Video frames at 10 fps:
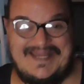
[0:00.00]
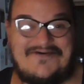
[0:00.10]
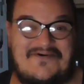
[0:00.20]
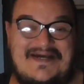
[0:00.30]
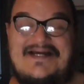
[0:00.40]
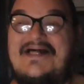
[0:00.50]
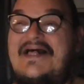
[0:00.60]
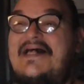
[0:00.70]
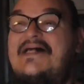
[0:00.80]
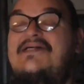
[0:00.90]
anyway,
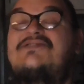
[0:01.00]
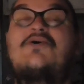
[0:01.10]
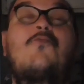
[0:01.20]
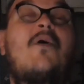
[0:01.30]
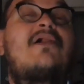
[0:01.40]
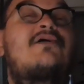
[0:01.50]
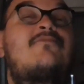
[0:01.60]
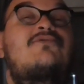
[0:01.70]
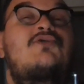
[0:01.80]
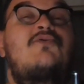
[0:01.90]
so
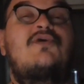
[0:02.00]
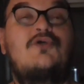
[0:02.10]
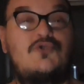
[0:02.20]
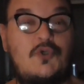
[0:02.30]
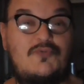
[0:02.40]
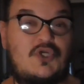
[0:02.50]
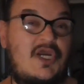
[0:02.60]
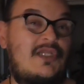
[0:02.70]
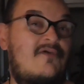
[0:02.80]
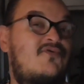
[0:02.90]
welcome to the YouTube
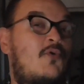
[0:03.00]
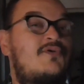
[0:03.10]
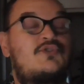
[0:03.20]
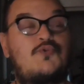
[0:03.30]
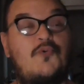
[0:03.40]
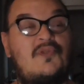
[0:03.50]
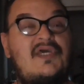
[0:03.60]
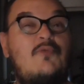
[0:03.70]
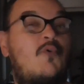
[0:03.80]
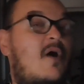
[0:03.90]
channel of yours
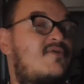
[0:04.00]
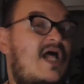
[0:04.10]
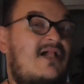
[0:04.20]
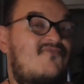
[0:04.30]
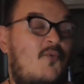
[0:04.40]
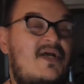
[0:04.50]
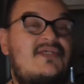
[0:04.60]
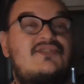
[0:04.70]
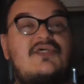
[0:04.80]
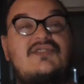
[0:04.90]
truly, Robert
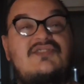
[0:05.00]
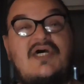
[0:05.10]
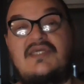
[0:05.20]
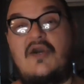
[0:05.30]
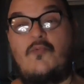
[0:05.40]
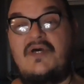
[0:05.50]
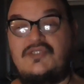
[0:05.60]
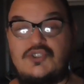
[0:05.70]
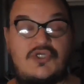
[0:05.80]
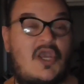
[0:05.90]
Alvarez, the Psychic
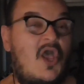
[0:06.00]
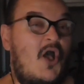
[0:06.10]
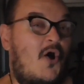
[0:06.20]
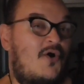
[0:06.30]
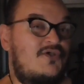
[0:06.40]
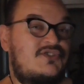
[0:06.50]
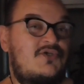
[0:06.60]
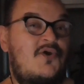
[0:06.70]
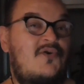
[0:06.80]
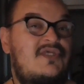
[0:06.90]
Witch also
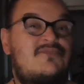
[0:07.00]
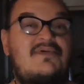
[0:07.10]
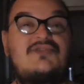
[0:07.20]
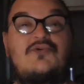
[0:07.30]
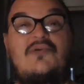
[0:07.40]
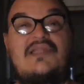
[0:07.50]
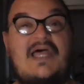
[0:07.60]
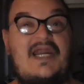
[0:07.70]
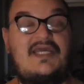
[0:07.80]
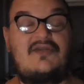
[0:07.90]
known as Mr.
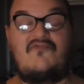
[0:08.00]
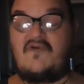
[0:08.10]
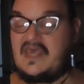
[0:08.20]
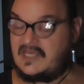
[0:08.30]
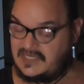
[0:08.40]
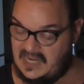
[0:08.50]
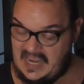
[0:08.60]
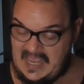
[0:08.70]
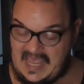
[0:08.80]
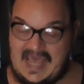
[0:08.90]
Lighting and a Fan,
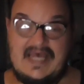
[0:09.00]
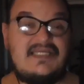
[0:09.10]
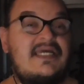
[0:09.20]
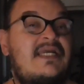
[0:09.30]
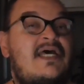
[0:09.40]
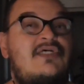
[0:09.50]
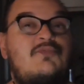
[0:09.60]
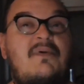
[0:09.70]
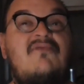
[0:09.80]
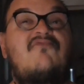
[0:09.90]
and it has
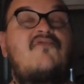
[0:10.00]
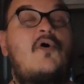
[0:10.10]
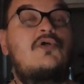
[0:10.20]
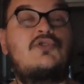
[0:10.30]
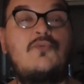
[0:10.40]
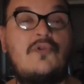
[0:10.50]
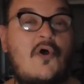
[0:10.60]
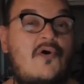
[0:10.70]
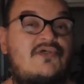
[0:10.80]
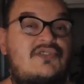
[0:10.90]
been far too
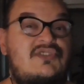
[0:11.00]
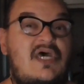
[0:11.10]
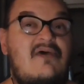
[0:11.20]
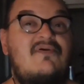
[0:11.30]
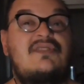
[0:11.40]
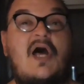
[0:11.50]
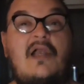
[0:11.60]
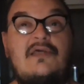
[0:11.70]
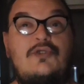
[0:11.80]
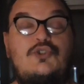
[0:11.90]
long since I have
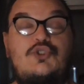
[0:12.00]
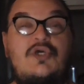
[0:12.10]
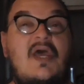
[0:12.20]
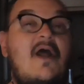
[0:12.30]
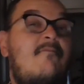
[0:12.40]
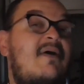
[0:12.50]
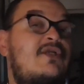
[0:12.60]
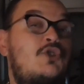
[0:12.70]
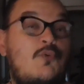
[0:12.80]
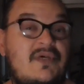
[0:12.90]
acknowledged my
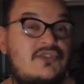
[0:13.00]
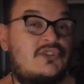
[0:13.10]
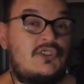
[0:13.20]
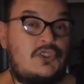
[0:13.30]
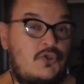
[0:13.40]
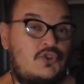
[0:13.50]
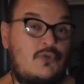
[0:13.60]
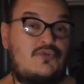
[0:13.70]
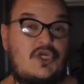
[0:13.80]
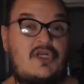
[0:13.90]
newest
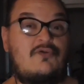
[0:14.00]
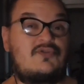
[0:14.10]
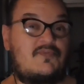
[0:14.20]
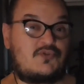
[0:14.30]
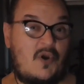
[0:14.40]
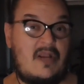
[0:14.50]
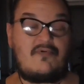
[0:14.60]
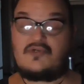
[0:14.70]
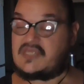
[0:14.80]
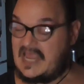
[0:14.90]
YouTube channel
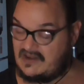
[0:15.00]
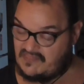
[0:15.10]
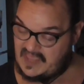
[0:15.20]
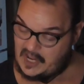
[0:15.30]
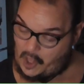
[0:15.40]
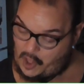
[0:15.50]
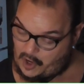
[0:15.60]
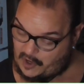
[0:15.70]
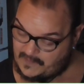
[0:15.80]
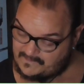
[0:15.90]
subscribers, and they
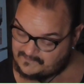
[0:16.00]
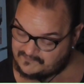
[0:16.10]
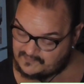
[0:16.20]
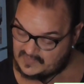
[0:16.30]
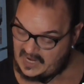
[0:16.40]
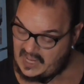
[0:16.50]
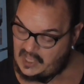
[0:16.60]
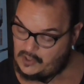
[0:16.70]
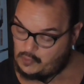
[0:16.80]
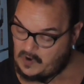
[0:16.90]
are
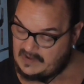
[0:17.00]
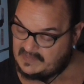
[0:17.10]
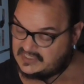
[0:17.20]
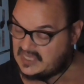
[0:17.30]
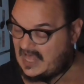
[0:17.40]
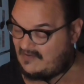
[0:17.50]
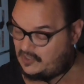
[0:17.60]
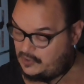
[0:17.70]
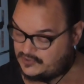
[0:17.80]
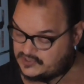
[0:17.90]
Raymond
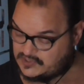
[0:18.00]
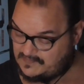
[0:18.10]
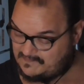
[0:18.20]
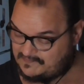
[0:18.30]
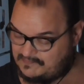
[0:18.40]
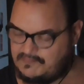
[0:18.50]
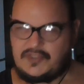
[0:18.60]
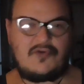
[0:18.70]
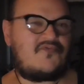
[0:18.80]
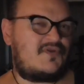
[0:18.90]
Avalos,
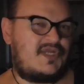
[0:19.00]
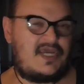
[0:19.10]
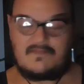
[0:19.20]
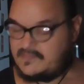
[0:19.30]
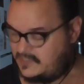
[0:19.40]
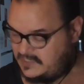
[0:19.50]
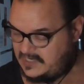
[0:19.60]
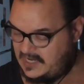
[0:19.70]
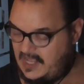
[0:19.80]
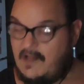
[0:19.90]
beautiful name,
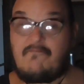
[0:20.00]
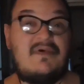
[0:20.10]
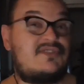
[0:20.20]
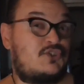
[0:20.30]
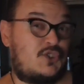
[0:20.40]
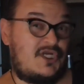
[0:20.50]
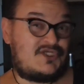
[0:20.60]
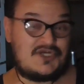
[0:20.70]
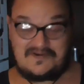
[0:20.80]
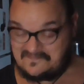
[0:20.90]
Miss
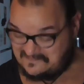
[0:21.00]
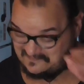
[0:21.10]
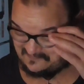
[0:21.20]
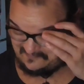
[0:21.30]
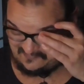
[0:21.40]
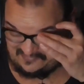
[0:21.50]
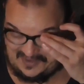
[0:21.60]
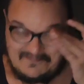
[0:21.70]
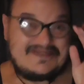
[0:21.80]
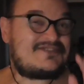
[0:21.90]
Gigi,
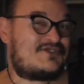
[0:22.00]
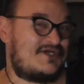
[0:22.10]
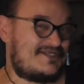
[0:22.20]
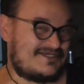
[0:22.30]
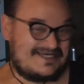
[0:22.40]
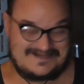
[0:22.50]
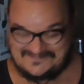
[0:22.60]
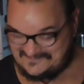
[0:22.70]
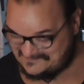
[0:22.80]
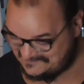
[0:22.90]
Miss Gigi,
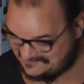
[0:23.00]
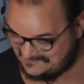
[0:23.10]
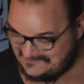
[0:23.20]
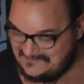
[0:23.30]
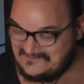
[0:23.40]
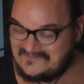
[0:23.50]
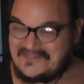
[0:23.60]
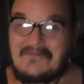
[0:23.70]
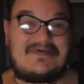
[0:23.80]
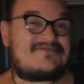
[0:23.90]

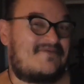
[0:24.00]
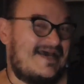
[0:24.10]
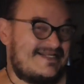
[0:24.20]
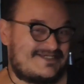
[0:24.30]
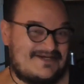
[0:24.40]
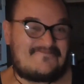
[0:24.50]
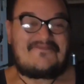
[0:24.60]
Miss Banji.